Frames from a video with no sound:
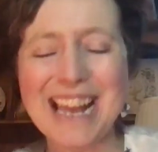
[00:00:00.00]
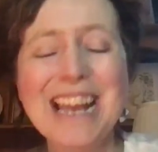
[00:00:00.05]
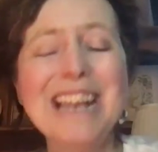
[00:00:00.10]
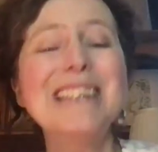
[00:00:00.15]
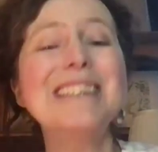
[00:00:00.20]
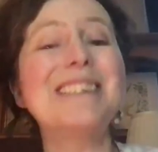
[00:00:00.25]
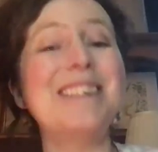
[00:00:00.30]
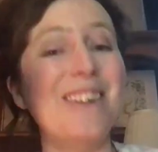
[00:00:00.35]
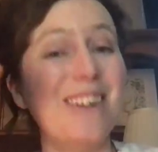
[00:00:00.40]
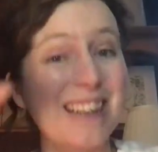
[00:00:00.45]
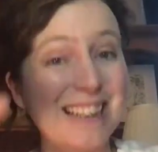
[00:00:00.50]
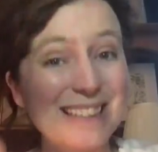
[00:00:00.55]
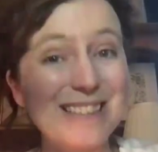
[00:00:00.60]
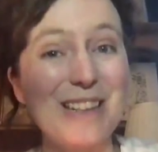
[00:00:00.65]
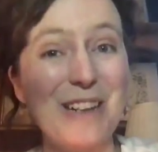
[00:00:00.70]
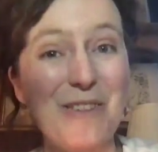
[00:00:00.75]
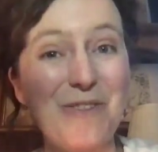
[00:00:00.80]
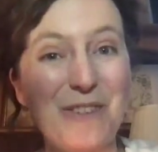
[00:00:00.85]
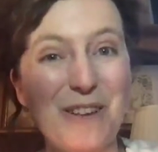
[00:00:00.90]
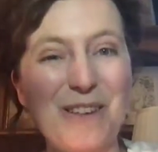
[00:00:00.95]
So it is
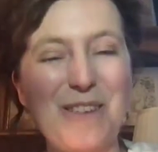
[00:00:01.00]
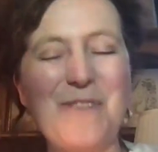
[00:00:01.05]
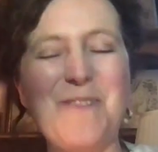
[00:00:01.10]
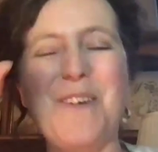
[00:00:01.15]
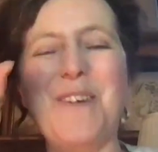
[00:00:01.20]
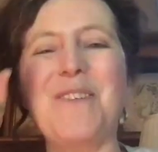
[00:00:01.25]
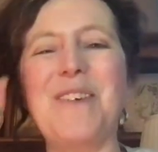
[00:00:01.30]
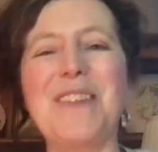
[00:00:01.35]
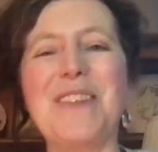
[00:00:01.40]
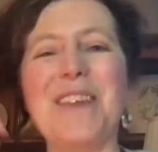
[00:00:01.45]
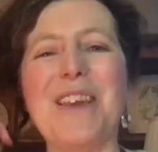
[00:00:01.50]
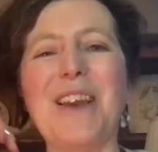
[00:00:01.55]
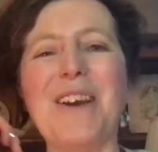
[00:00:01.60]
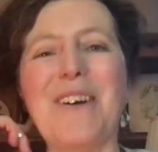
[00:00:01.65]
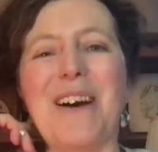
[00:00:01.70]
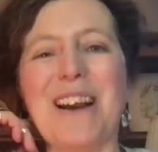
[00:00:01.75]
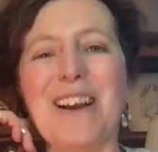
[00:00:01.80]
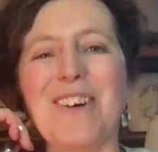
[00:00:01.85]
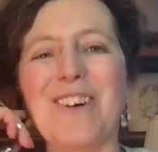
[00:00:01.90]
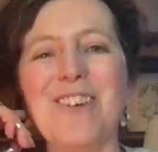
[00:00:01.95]
lovely to be with you.
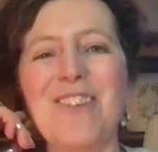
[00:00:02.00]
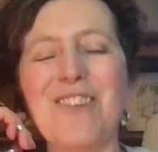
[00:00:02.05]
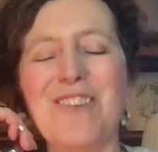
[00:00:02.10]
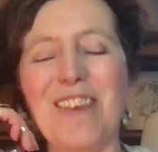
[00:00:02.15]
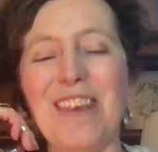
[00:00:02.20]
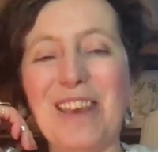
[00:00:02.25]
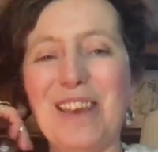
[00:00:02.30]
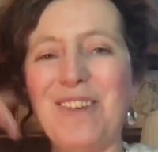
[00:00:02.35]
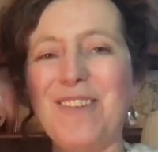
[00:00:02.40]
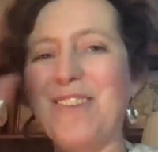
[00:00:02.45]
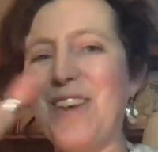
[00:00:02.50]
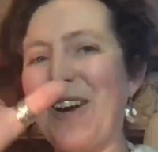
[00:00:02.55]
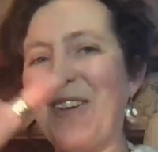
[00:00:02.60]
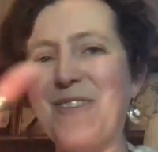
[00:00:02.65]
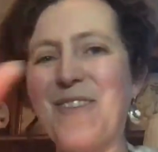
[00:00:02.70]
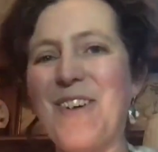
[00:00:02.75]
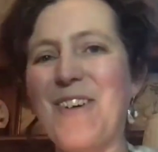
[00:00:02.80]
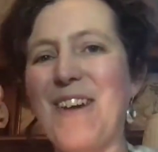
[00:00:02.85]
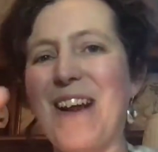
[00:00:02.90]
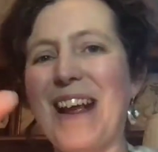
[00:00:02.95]
I can't see you, don't
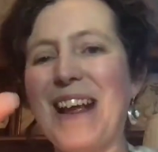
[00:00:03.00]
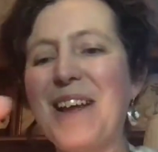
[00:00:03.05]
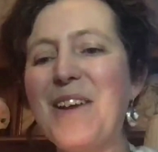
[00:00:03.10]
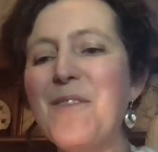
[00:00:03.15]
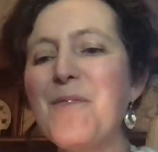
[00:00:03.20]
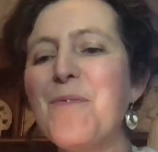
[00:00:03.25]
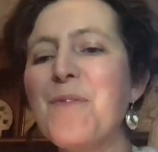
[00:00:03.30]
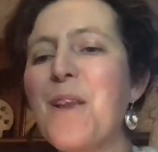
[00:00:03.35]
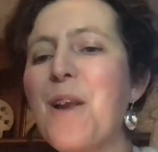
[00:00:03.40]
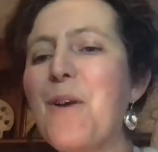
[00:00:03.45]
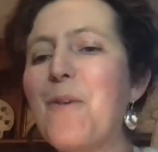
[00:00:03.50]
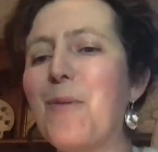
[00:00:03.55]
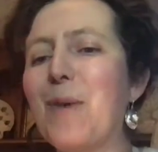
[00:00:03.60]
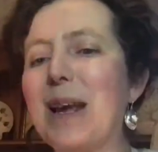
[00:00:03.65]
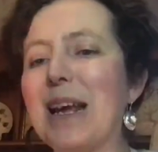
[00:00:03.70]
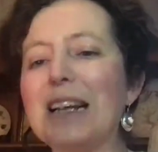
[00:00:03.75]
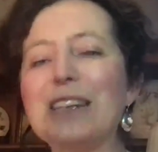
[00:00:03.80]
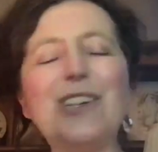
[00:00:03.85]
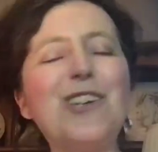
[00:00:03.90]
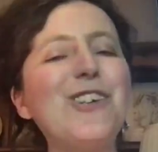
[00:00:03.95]
worry. We
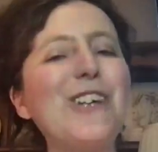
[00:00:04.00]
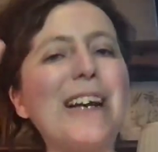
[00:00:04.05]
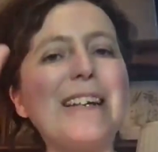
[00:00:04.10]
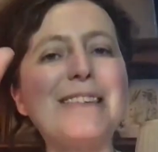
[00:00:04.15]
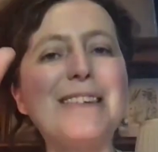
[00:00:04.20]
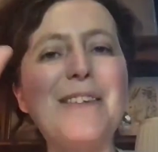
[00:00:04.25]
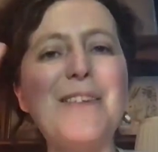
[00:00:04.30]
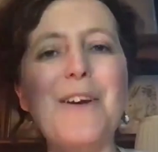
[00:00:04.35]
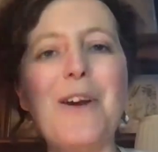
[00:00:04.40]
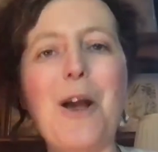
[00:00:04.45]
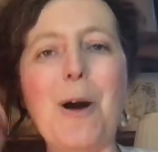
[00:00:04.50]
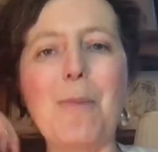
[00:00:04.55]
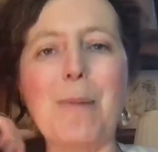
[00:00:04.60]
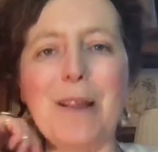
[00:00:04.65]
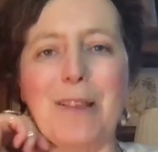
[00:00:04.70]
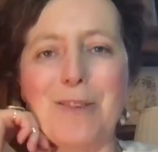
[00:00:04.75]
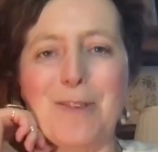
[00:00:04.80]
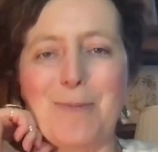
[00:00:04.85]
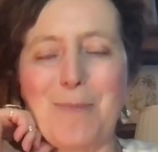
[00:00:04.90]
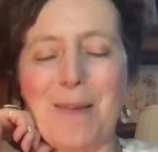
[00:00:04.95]
can chat in the
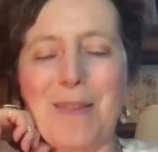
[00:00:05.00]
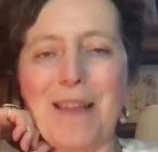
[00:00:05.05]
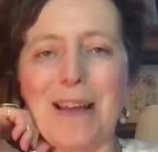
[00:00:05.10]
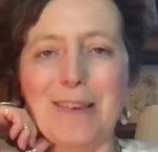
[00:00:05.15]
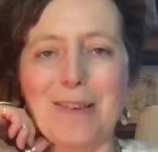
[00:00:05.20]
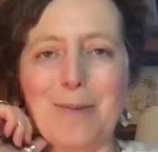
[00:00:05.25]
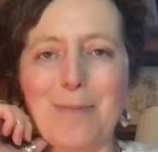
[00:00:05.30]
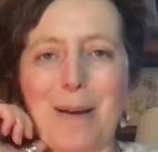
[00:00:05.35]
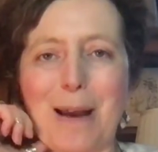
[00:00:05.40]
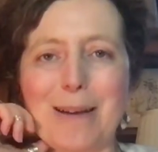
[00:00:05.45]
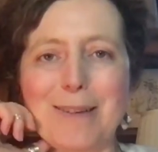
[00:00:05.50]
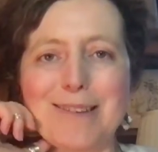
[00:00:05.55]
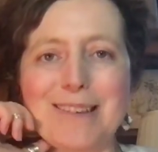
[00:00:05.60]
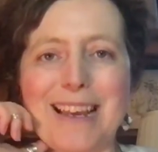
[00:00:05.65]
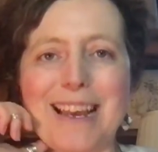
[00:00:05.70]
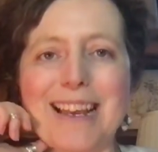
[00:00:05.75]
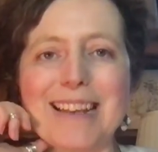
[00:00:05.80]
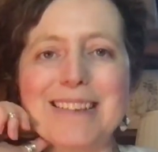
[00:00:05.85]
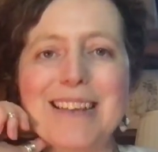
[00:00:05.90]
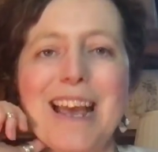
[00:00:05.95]
comments, but that's about
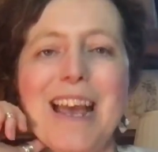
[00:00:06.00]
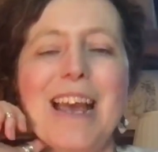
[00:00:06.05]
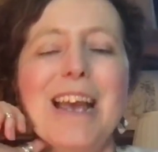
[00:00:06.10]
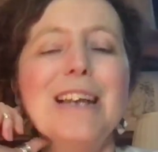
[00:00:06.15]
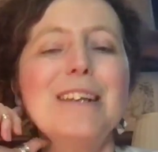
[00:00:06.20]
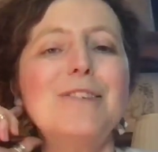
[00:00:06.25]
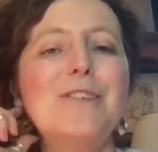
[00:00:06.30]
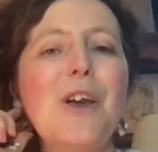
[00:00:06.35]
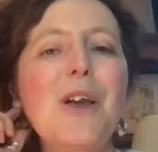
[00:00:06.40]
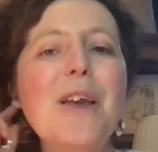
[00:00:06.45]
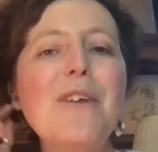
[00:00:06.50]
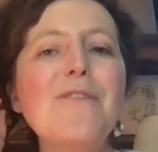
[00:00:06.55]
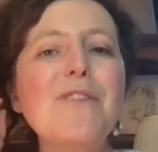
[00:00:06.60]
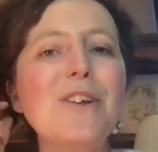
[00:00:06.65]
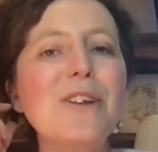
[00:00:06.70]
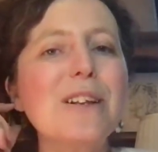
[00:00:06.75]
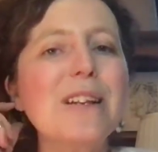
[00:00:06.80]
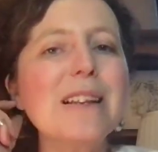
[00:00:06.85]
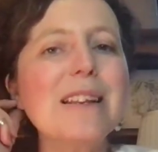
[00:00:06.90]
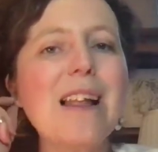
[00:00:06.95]
it. So if
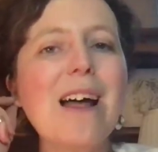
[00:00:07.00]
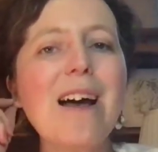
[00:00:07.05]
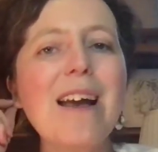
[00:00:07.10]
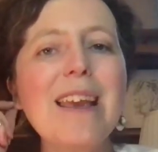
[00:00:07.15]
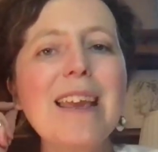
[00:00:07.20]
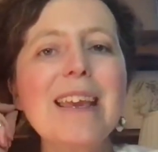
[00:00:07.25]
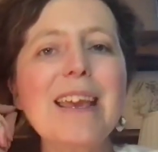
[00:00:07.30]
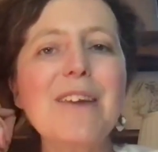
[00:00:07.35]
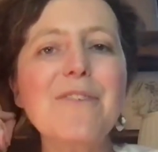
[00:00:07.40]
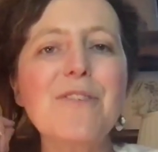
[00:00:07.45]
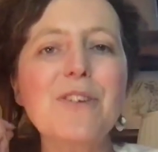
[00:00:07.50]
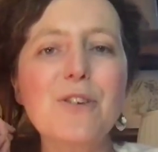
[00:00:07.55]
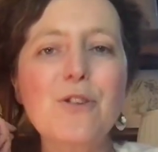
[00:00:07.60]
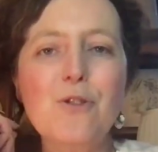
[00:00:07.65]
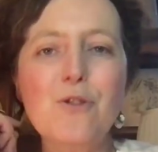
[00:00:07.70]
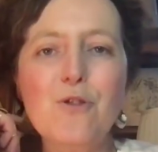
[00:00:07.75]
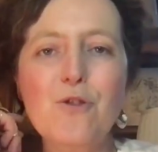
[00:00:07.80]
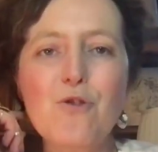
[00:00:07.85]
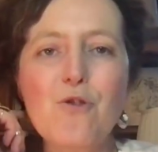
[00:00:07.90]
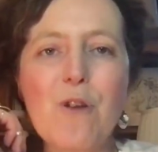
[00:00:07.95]
you'd like, if a
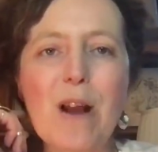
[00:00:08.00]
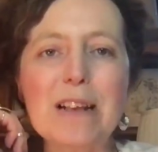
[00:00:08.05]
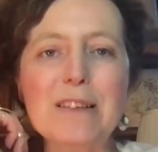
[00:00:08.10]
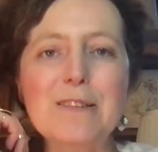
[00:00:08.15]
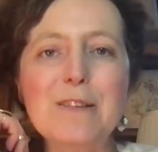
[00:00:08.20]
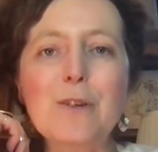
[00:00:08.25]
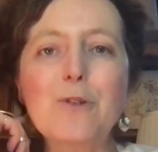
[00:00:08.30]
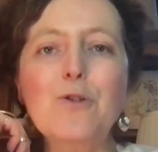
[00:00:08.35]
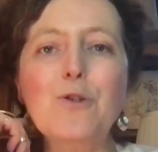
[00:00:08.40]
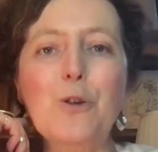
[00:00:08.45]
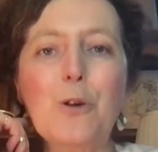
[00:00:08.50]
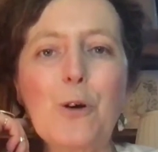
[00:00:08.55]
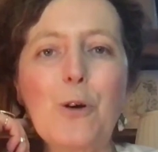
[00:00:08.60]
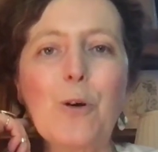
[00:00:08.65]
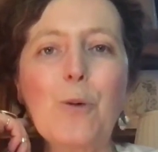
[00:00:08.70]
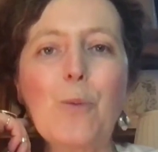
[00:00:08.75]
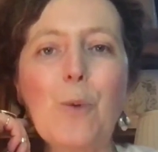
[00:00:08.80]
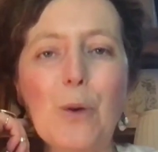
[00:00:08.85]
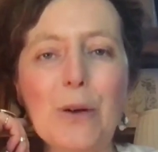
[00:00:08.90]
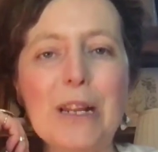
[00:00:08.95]
dresser
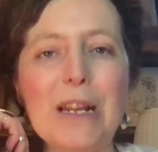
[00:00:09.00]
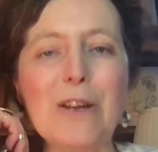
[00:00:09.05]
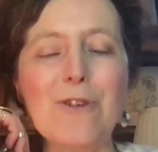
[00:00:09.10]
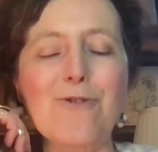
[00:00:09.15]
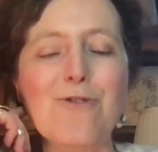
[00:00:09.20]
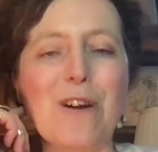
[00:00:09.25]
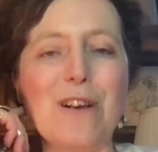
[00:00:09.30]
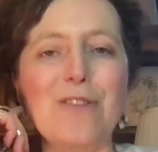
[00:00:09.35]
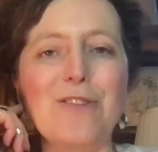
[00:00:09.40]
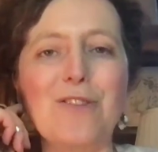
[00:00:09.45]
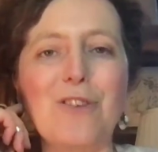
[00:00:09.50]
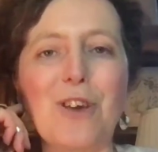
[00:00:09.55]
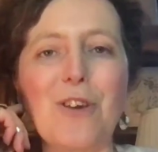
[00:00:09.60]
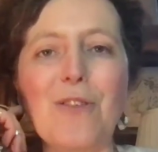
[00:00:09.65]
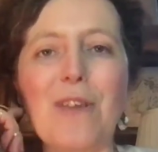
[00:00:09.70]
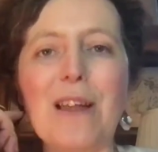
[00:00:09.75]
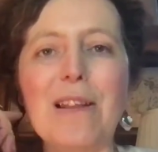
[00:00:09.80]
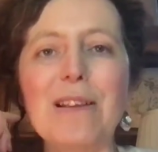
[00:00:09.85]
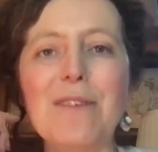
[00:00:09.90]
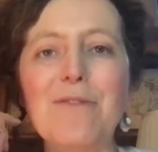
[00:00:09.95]
tour would interest
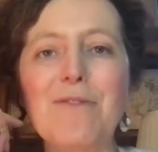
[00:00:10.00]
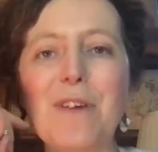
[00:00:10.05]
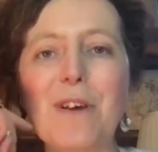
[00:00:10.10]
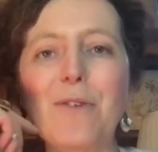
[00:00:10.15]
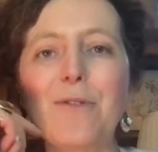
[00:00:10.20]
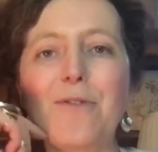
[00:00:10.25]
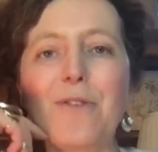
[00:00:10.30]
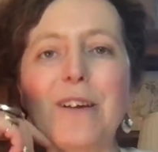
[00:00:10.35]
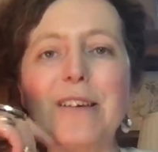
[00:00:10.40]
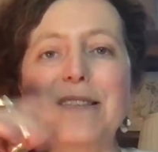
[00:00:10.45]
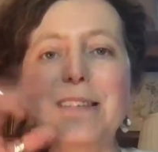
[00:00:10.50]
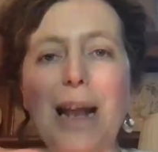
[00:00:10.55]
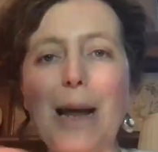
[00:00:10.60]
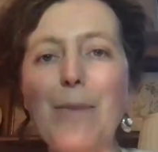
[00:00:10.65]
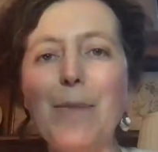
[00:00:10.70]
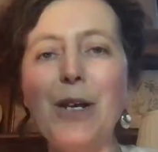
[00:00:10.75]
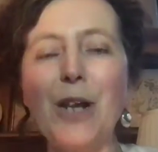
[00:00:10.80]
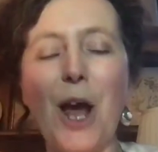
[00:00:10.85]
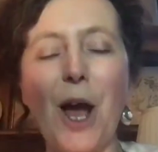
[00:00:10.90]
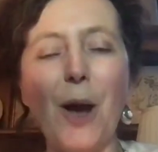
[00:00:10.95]
you, then feel free to
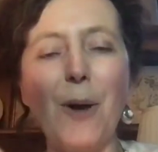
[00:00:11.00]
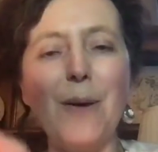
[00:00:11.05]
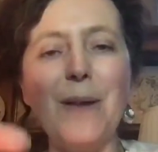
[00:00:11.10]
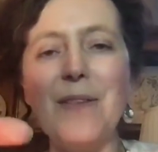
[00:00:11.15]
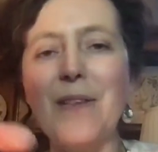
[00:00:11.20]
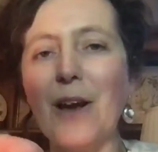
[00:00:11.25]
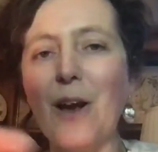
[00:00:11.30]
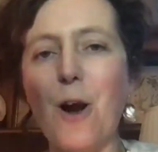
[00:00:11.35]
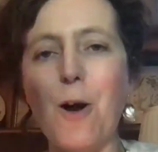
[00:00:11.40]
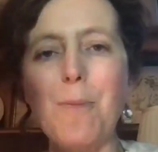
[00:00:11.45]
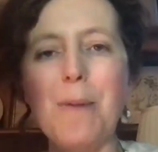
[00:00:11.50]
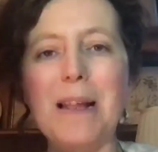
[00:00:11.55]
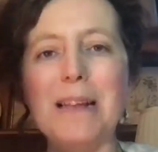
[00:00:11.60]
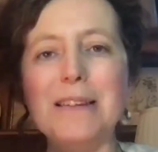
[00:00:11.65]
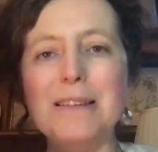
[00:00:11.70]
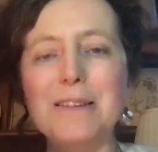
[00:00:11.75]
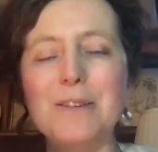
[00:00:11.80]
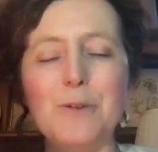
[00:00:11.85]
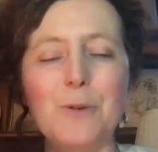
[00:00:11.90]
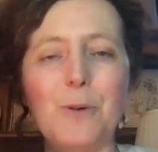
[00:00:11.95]
let me know in the
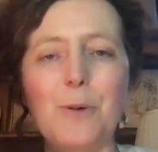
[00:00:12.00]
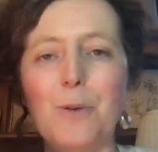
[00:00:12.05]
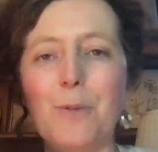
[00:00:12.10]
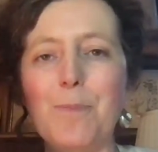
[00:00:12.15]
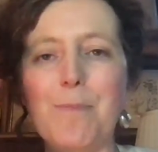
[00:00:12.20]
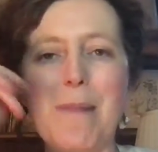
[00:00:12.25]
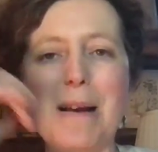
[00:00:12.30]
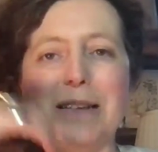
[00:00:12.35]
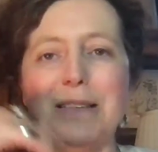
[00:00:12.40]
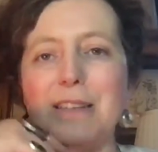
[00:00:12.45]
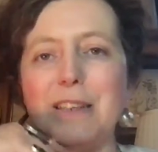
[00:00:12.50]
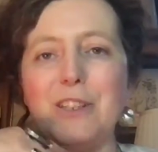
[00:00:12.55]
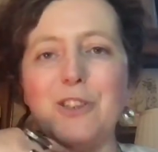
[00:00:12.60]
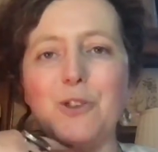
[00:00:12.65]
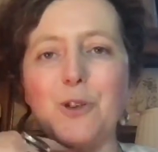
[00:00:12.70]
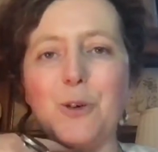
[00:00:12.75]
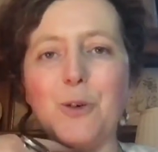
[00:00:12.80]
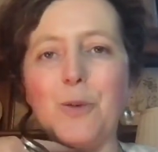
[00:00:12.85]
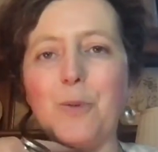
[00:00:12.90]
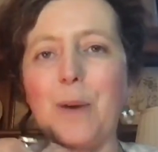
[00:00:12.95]
comments or
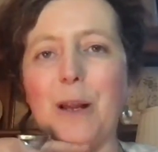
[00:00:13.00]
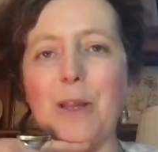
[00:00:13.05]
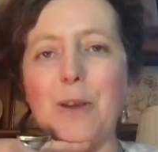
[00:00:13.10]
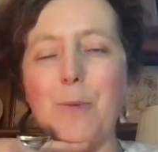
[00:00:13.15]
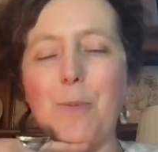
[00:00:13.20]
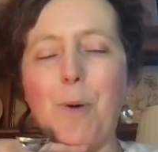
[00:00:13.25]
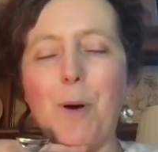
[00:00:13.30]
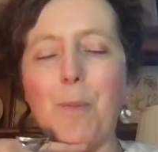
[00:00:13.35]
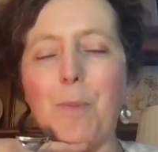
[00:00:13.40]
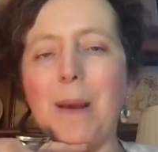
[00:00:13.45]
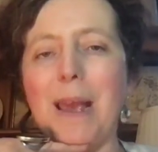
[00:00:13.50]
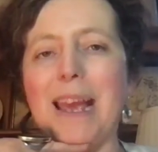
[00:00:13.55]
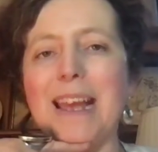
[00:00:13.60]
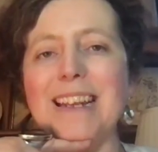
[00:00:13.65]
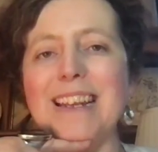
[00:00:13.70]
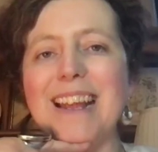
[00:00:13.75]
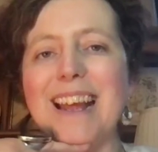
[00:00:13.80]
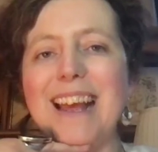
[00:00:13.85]
message or when you pop in.